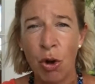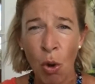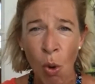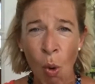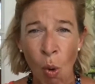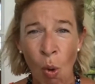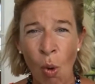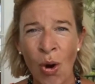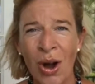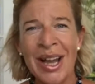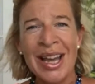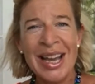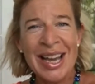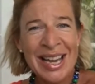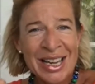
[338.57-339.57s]
Or
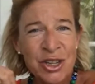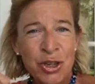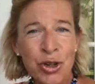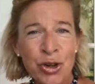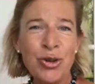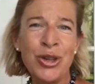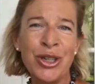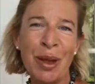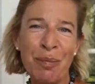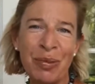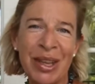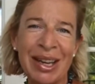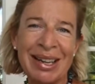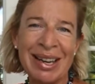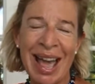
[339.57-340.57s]
do
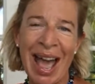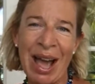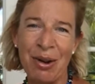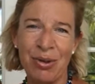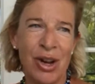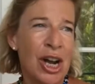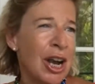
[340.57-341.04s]
something now.